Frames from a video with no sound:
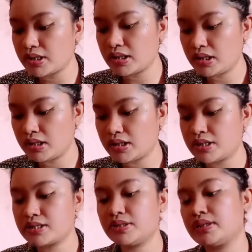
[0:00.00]

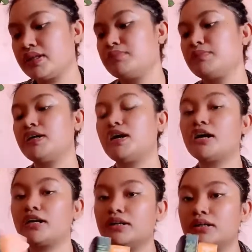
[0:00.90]
thrillers written by
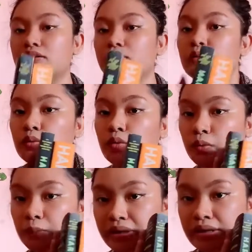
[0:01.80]
Harlan
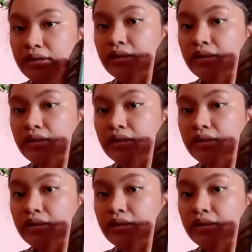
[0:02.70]
Coben.